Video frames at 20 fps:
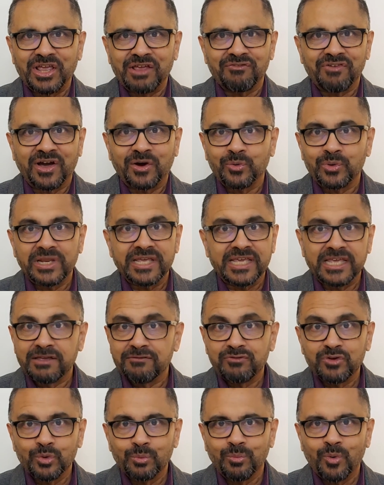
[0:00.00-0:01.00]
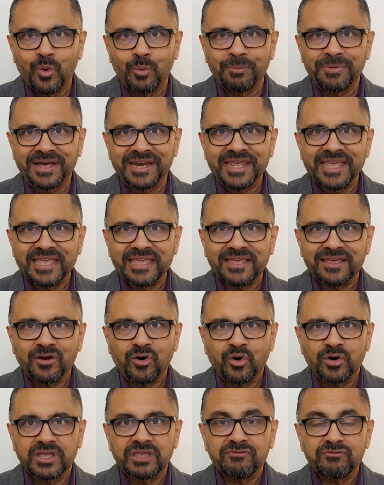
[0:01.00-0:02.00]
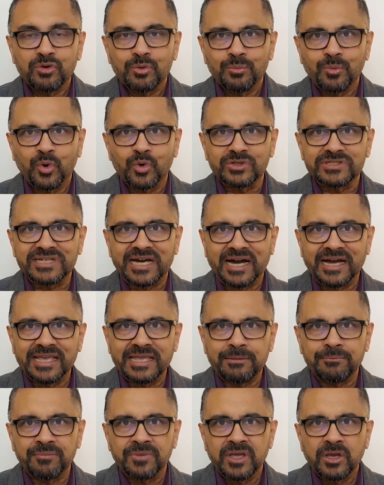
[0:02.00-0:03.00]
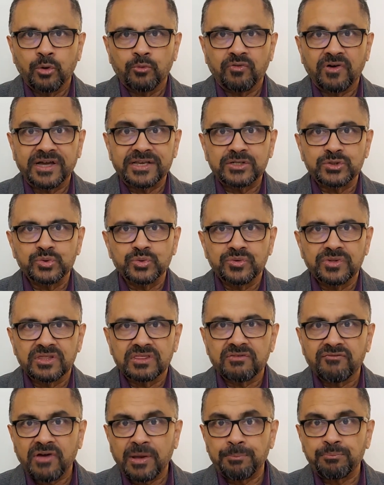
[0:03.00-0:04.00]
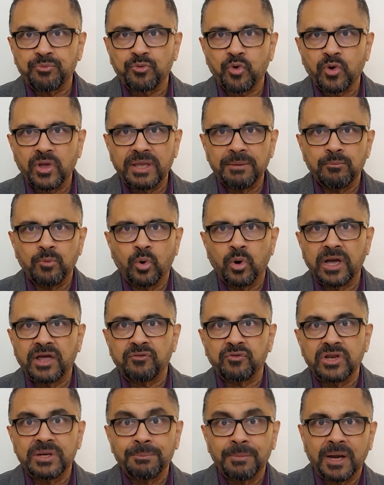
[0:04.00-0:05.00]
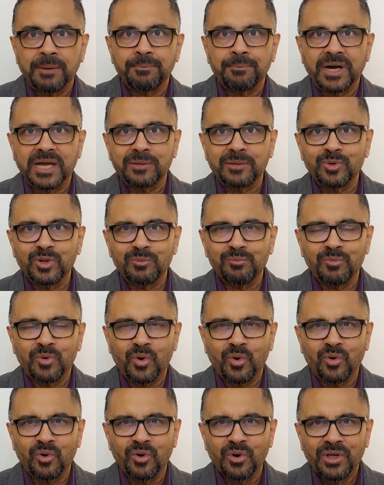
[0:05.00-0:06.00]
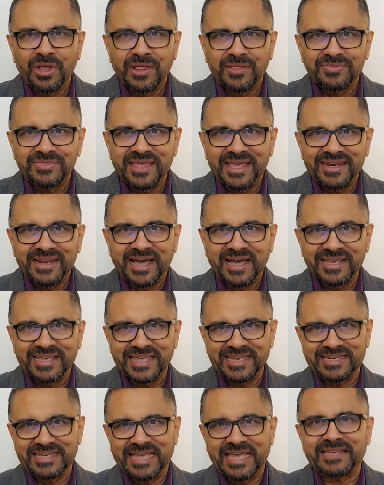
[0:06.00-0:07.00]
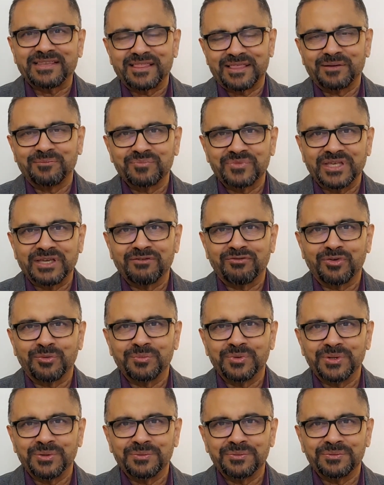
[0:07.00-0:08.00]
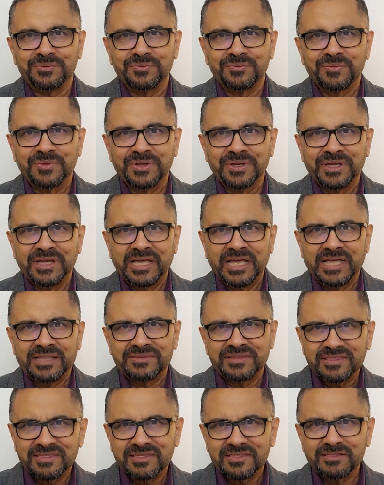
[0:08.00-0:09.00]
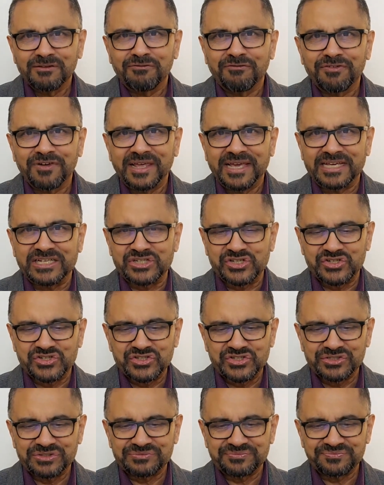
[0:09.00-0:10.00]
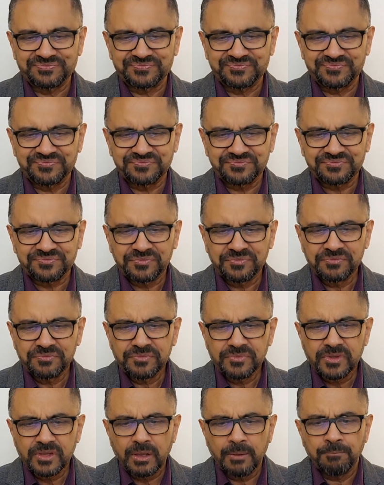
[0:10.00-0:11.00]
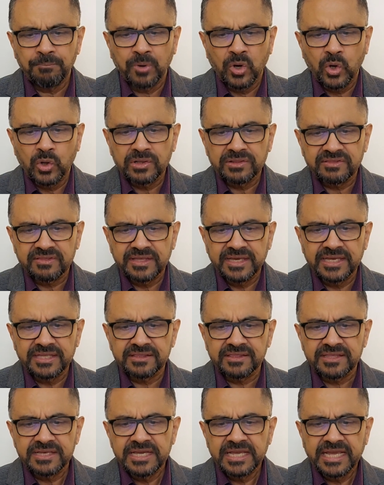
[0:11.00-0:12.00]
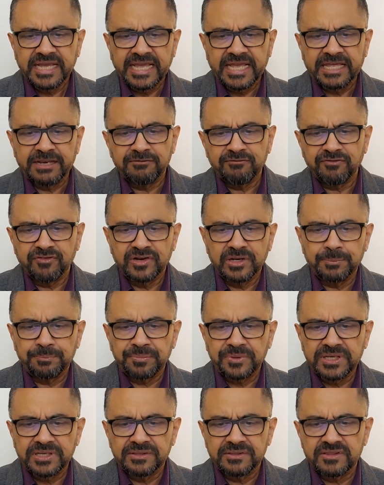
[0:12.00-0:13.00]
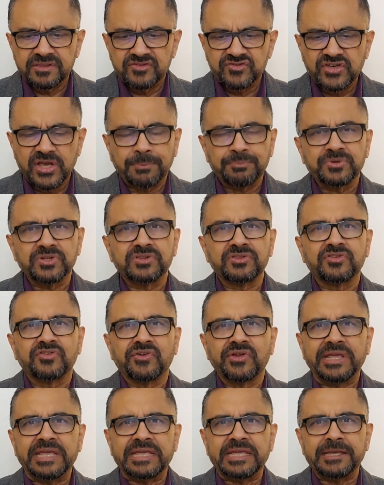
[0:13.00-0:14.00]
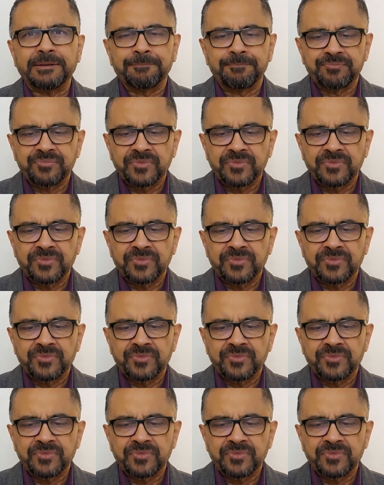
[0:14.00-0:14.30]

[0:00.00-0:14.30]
only give you more money or give you more time, if I do this, if I pray more, I read my Bible more, then I can get something from you. This is the flesh. Paul says in Philippians chapter 3,